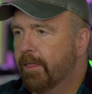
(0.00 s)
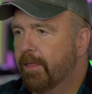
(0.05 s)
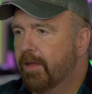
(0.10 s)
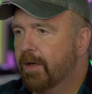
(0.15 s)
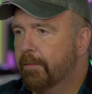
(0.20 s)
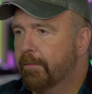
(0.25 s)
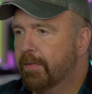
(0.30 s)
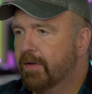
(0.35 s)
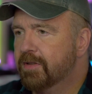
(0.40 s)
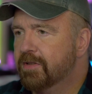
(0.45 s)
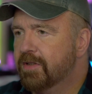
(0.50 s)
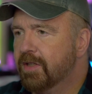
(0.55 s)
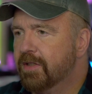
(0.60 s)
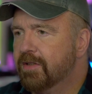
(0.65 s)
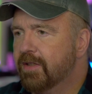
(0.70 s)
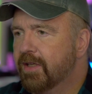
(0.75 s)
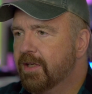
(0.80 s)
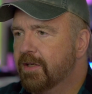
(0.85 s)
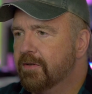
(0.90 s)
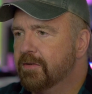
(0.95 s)
Up at
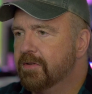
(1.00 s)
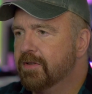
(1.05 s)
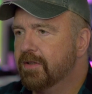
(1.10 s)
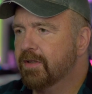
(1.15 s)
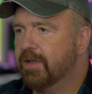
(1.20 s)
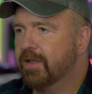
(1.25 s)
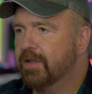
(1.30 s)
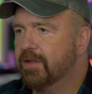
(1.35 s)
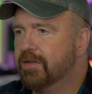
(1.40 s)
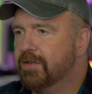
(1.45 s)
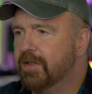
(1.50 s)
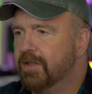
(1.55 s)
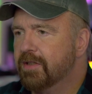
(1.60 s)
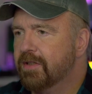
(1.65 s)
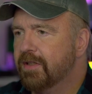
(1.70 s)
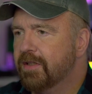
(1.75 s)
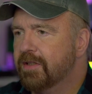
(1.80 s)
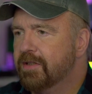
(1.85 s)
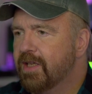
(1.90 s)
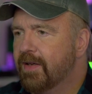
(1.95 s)

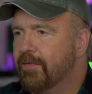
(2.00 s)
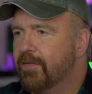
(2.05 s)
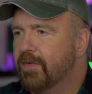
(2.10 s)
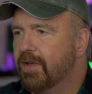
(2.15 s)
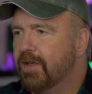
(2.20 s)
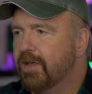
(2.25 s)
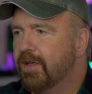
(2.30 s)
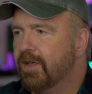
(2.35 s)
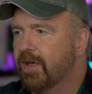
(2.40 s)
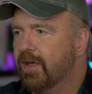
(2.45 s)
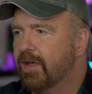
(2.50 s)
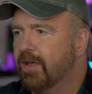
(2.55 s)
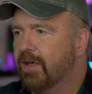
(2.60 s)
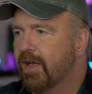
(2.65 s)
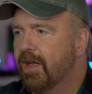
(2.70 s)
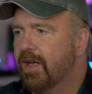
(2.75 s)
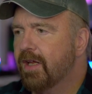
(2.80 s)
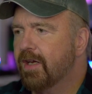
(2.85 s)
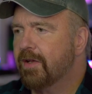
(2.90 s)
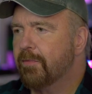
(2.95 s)
6060, 70, and
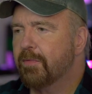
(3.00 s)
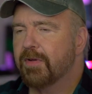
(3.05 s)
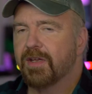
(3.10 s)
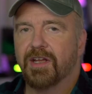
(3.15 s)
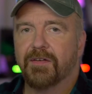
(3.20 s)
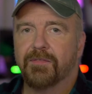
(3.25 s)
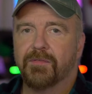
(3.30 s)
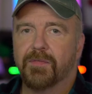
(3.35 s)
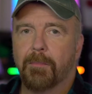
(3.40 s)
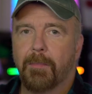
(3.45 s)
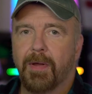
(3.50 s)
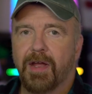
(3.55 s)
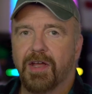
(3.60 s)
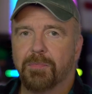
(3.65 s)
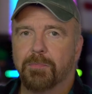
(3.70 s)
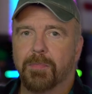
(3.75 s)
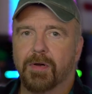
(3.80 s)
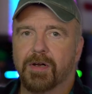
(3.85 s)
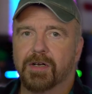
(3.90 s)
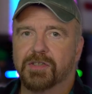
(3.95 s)
80, we have the
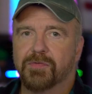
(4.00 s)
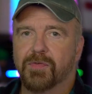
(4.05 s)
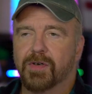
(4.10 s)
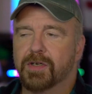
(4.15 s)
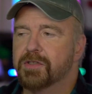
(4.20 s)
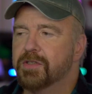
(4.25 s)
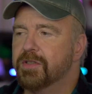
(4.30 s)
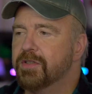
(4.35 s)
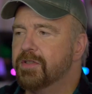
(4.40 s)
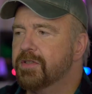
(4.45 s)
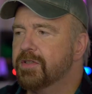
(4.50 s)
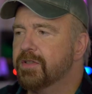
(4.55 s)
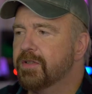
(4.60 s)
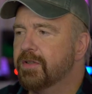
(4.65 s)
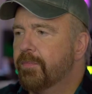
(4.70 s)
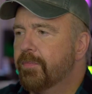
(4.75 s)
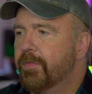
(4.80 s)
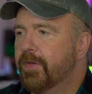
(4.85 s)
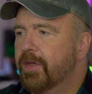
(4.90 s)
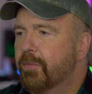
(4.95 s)
mathbox functions,
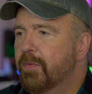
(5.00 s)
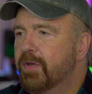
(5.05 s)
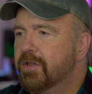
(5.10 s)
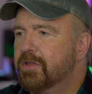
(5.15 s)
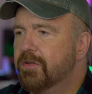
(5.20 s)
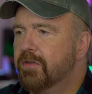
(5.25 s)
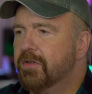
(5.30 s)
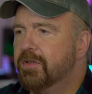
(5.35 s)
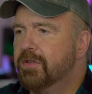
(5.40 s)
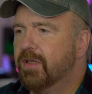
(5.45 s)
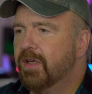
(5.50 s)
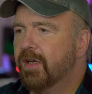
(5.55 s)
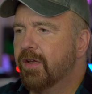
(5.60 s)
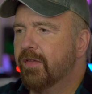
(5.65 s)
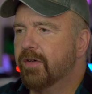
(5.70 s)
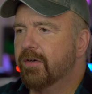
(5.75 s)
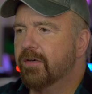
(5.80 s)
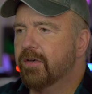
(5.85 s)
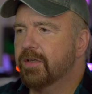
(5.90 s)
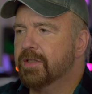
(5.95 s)
which looks like
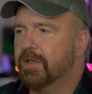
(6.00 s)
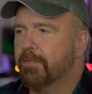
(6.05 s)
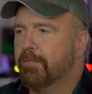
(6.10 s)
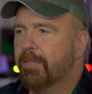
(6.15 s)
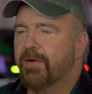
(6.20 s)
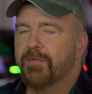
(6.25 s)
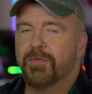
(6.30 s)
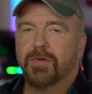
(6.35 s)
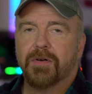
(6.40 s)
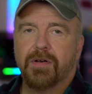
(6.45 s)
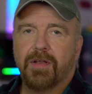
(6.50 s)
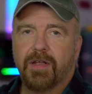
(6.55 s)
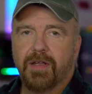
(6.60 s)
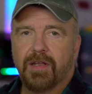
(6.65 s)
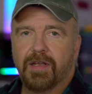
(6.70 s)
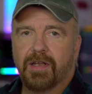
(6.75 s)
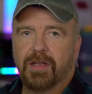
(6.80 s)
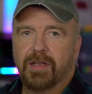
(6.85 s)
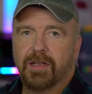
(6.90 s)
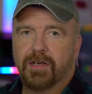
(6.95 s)
there is a buffer
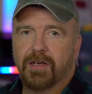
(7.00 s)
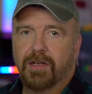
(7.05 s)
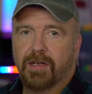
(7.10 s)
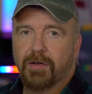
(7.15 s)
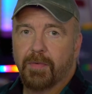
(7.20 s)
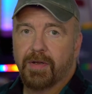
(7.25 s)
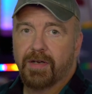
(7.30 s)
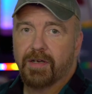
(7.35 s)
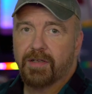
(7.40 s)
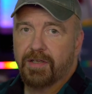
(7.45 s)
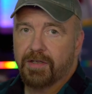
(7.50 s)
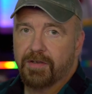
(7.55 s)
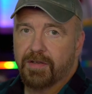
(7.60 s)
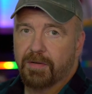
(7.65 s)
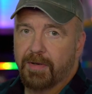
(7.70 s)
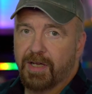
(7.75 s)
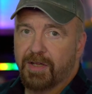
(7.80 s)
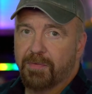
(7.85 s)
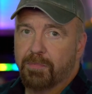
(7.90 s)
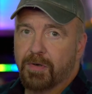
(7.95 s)
and a way to tell the
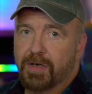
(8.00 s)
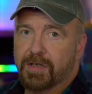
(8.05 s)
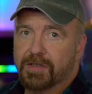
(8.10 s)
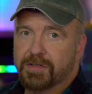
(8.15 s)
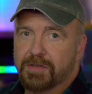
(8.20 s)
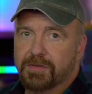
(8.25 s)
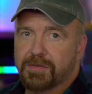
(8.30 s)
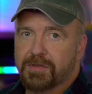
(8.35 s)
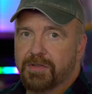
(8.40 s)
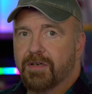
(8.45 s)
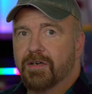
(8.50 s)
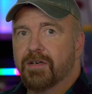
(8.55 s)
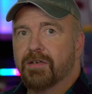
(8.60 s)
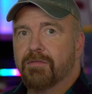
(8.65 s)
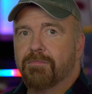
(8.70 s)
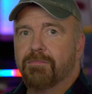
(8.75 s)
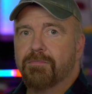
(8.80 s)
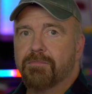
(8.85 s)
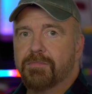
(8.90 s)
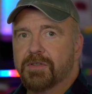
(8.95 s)
mathbox to start.
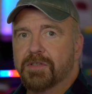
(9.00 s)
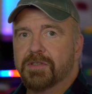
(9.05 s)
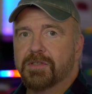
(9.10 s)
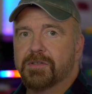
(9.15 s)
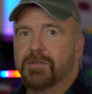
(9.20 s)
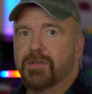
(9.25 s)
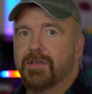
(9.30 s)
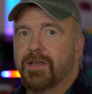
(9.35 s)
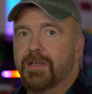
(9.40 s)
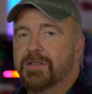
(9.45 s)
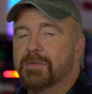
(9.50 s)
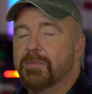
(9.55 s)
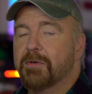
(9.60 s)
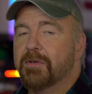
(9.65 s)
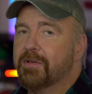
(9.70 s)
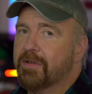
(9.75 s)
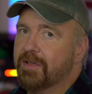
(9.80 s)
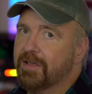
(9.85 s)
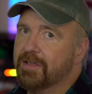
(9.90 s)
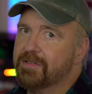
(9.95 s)
So that's
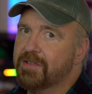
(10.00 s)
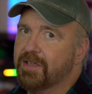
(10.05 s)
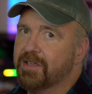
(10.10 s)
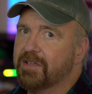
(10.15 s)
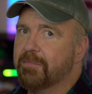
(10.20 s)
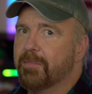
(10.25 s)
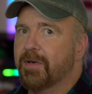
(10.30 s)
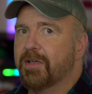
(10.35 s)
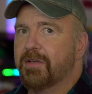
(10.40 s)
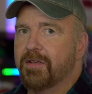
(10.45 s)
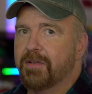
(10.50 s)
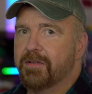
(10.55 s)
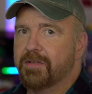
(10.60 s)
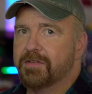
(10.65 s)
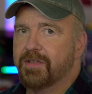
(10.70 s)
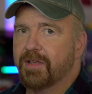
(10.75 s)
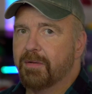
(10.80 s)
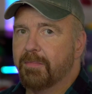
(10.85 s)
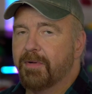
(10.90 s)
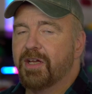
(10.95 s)
about the extent of my knowledge
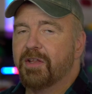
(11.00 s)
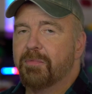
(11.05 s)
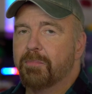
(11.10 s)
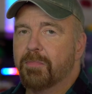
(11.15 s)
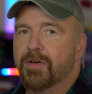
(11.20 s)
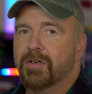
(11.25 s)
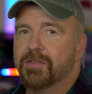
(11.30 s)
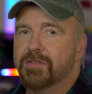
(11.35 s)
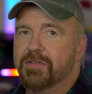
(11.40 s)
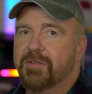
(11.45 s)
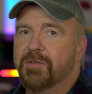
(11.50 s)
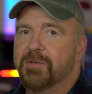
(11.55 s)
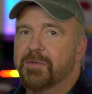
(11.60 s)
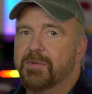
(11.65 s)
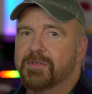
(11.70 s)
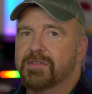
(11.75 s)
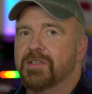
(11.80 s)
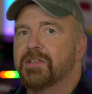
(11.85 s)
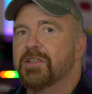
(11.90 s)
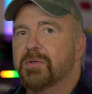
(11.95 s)
of the mathbox too,
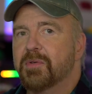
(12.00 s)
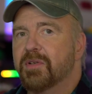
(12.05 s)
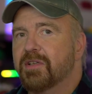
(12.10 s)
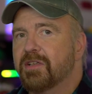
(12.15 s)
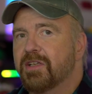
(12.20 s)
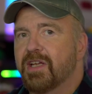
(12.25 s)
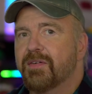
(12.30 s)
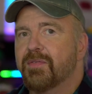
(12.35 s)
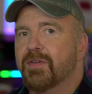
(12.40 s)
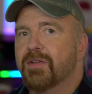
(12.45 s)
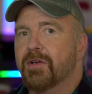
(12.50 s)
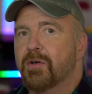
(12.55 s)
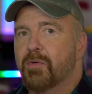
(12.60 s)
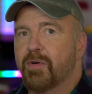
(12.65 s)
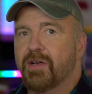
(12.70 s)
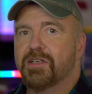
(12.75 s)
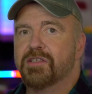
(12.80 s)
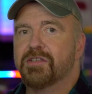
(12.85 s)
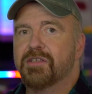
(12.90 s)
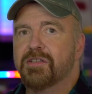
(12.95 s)
is that you can give it
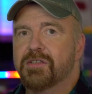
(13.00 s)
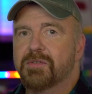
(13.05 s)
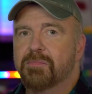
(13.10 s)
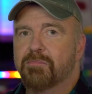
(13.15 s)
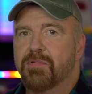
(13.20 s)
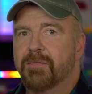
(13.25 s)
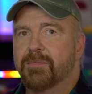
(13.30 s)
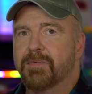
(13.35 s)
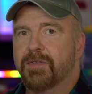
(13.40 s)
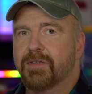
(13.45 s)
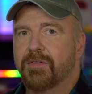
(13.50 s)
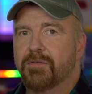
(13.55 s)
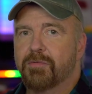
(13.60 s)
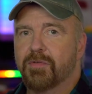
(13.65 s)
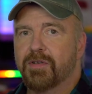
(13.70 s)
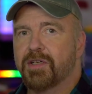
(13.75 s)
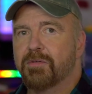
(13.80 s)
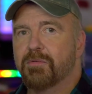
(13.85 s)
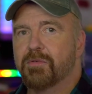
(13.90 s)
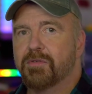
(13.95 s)
equations, probably
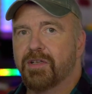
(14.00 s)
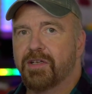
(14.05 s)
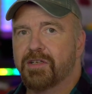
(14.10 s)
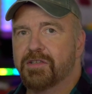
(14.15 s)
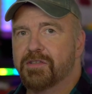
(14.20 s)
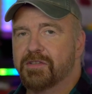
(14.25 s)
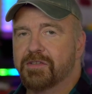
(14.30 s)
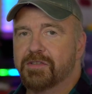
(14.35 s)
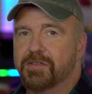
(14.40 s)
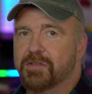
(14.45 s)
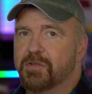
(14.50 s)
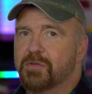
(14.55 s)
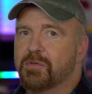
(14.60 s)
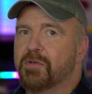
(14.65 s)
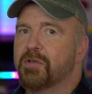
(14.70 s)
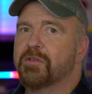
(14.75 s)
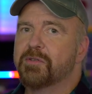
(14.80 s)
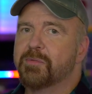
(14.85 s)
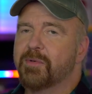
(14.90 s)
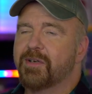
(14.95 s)
3D rotations, or who
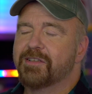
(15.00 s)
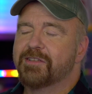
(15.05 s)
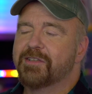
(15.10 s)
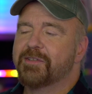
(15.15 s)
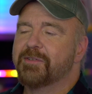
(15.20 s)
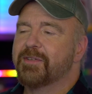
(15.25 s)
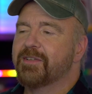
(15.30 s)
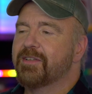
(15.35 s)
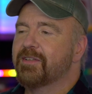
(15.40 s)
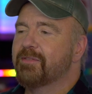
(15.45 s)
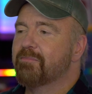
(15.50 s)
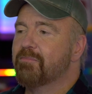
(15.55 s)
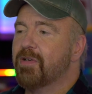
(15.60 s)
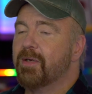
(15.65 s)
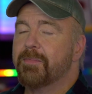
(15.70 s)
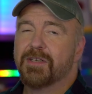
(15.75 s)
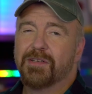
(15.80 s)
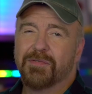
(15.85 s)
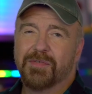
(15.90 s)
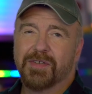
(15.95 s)
knows what it's doing.
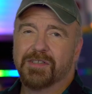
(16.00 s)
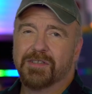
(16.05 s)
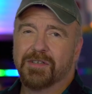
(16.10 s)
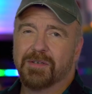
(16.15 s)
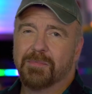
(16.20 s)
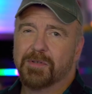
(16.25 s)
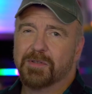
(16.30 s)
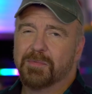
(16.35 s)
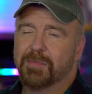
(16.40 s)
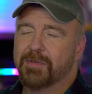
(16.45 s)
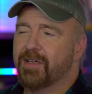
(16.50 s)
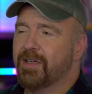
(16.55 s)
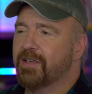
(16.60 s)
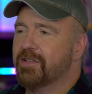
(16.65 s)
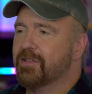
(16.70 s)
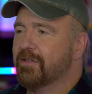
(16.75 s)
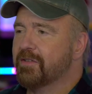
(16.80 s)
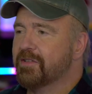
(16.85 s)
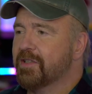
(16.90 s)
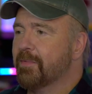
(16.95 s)
Probably division and
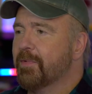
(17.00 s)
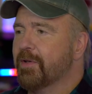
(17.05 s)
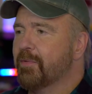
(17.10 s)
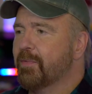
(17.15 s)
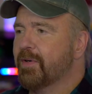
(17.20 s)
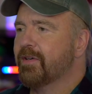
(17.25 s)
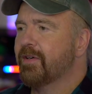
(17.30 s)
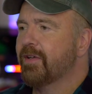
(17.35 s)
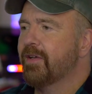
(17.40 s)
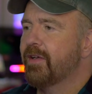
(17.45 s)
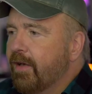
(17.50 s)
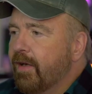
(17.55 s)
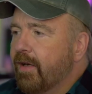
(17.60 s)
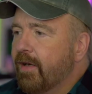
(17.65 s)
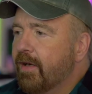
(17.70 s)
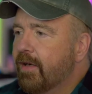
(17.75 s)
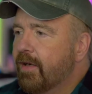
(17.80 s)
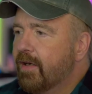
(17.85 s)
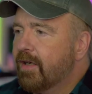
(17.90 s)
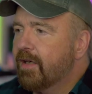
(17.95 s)
multiplication or something weird.
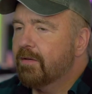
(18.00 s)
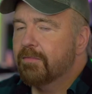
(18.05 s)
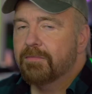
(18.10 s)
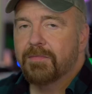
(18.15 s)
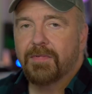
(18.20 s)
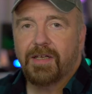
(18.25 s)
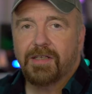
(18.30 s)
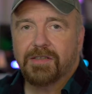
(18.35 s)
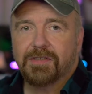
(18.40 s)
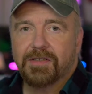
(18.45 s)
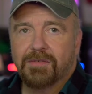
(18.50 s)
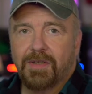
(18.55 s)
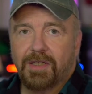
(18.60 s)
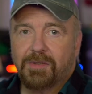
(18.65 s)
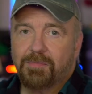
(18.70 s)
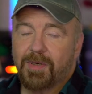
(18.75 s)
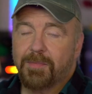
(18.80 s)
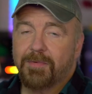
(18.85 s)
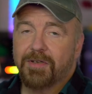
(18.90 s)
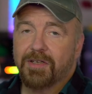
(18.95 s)
That's
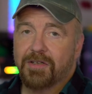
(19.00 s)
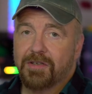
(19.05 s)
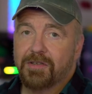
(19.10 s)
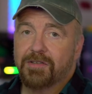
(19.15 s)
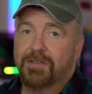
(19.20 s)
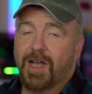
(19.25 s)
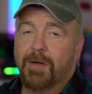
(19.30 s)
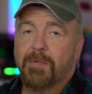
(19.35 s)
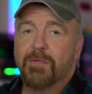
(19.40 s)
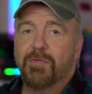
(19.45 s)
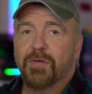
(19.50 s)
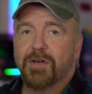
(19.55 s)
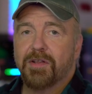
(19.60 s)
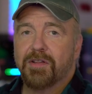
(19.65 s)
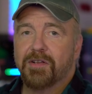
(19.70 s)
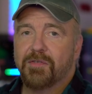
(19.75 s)
probably a good topic for another